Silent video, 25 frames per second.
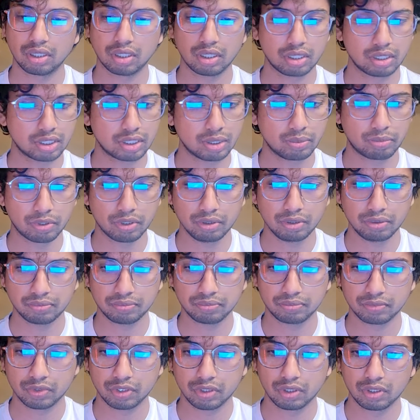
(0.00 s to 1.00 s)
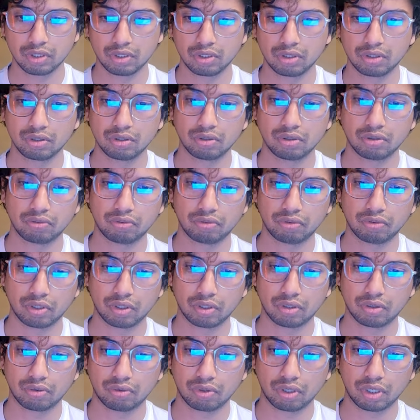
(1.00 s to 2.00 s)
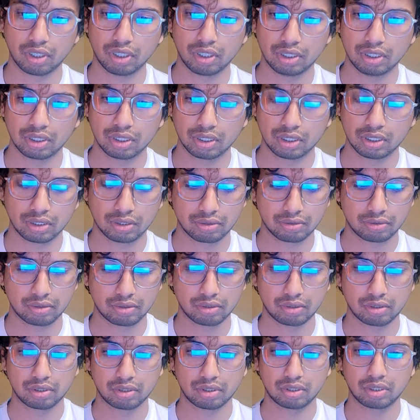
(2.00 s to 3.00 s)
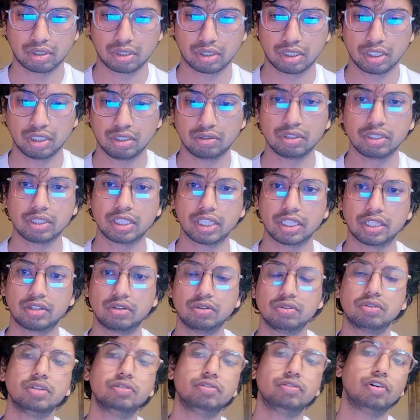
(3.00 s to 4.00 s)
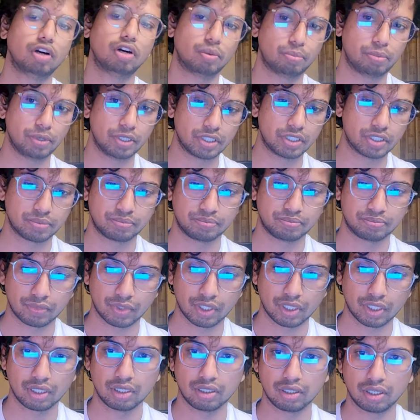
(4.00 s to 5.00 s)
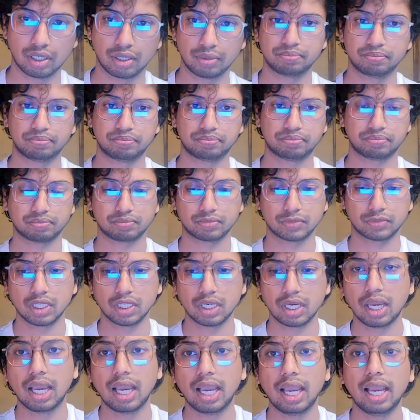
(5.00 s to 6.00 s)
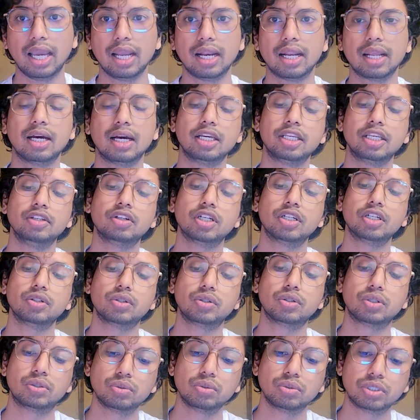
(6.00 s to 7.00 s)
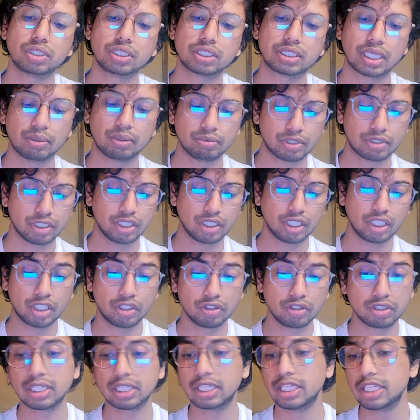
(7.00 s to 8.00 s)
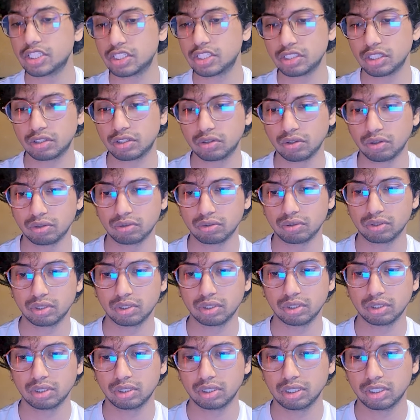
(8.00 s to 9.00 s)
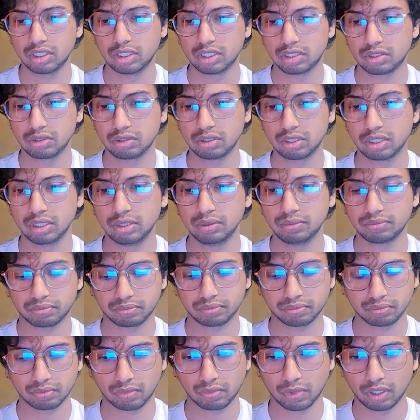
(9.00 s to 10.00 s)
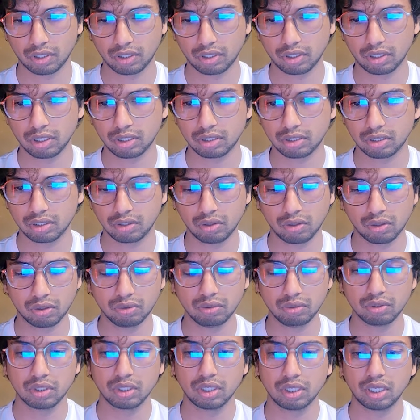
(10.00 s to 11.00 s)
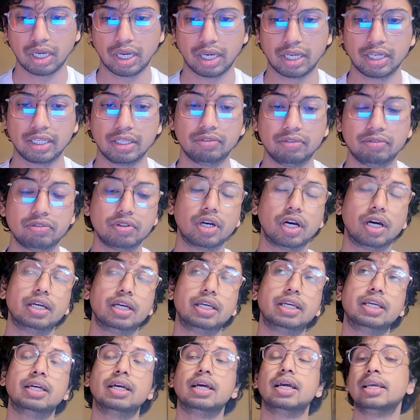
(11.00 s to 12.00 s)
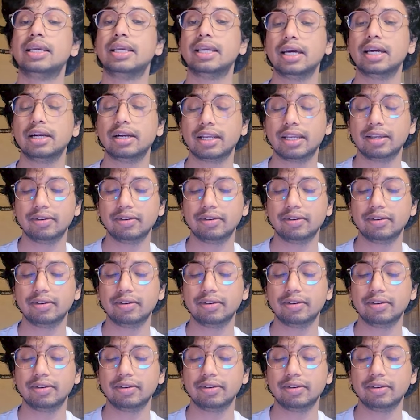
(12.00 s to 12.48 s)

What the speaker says: simple forward. It will take you to the forward page. Okay, and you can do the same thing using history.go. History.go, and if you here